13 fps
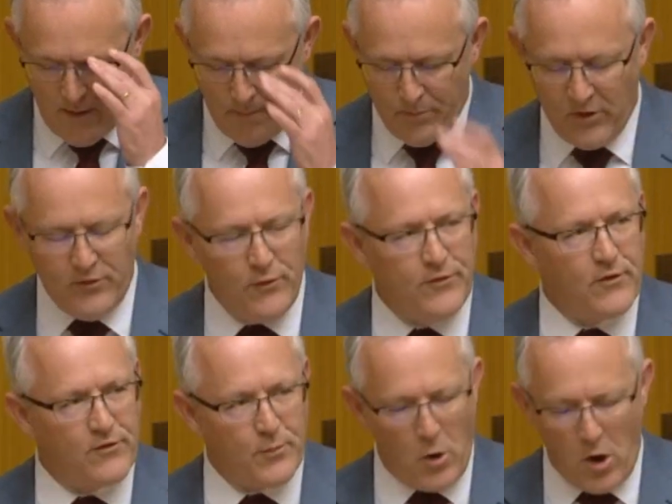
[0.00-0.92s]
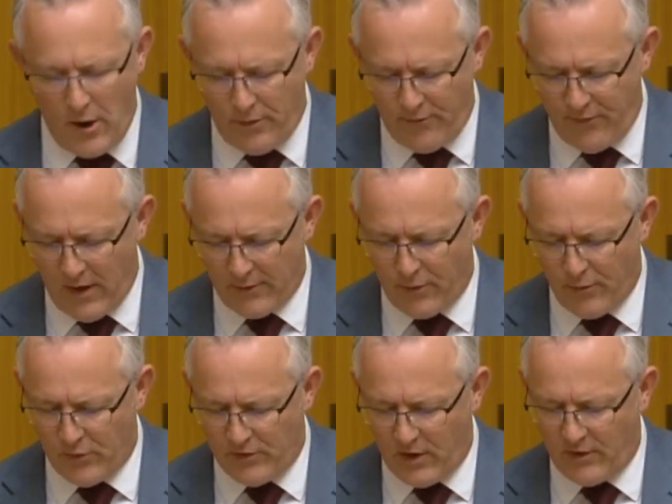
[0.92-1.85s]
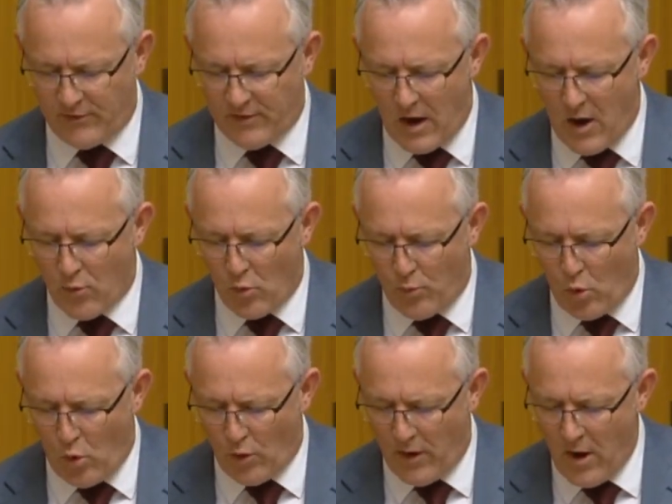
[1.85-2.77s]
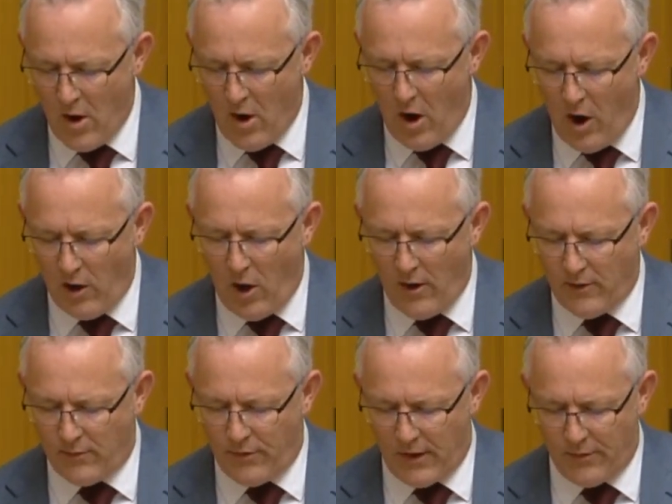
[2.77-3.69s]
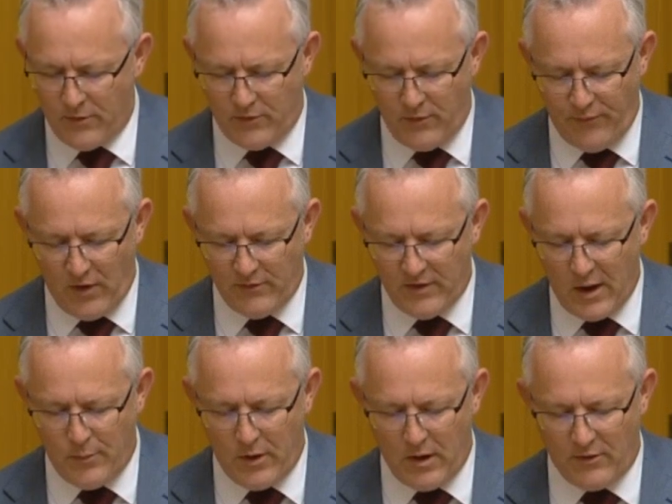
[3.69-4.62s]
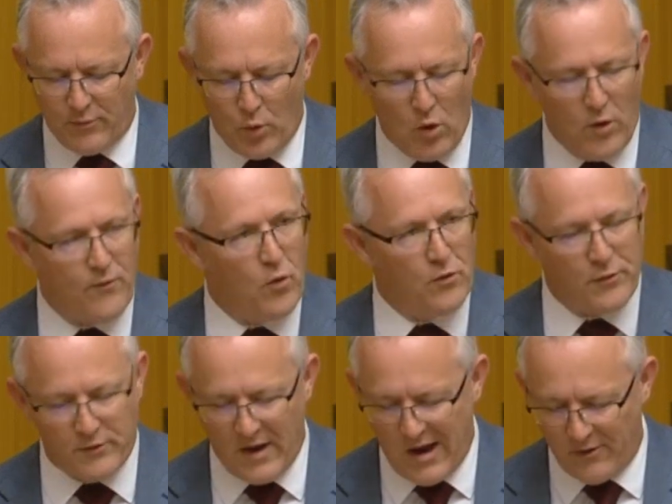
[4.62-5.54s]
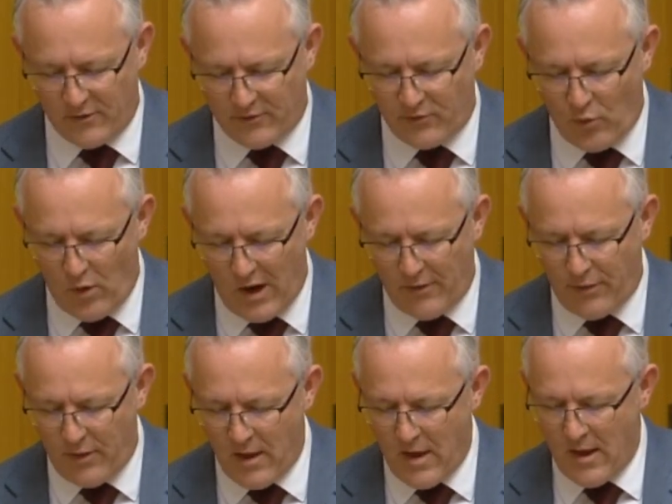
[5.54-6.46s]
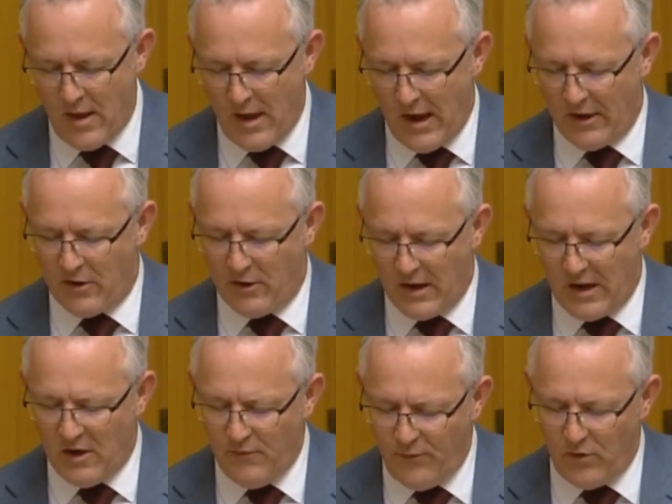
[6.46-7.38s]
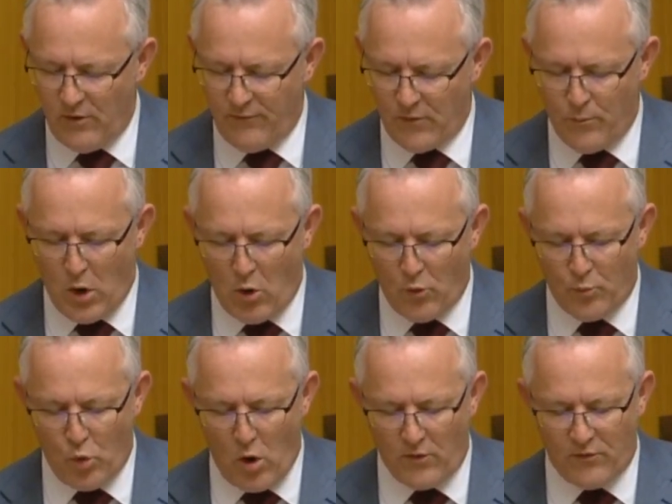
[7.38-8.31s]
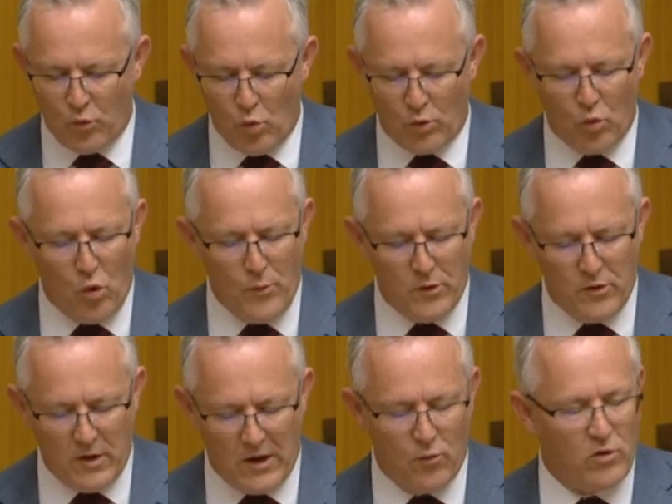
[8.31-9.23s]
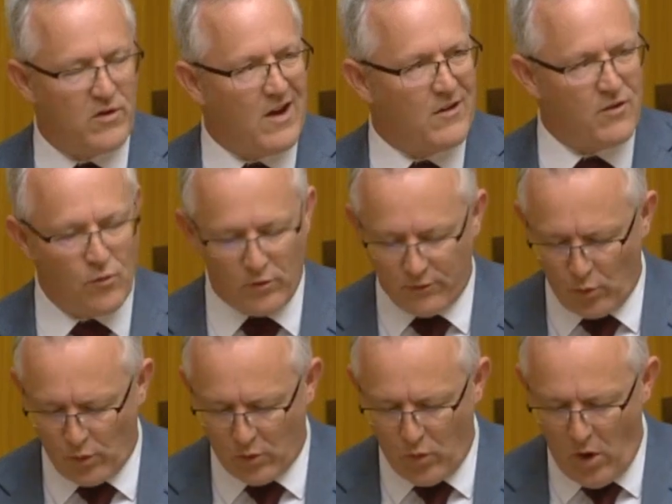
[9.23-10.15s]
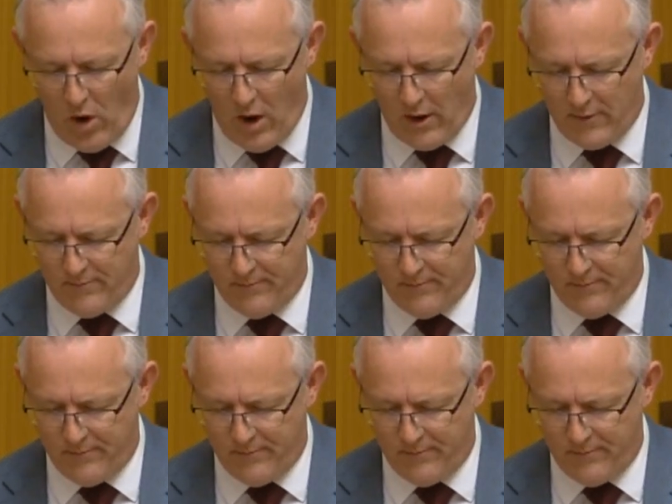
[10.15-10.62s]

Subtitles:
This was despite the fact that the DSR report highlighted that the Defence APS workforce was under strength and an innovative and bold approach to recruitment and retention was required.